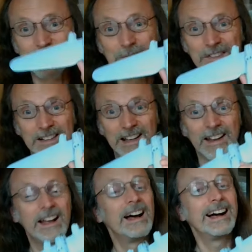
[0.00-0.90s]
too fiddly.
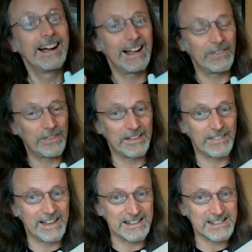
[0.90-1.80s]
I think
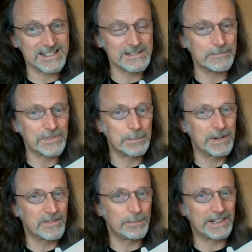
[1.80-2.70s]
that's a bit
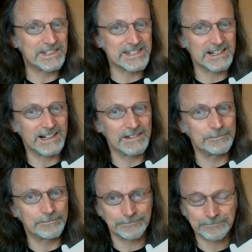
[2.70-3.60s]
of a bad
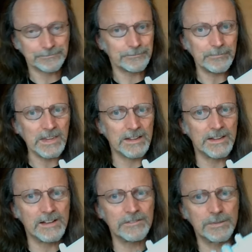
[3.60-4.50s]
design
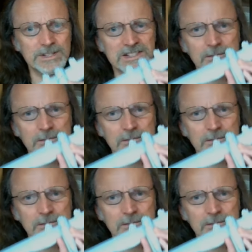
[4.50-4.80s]
there for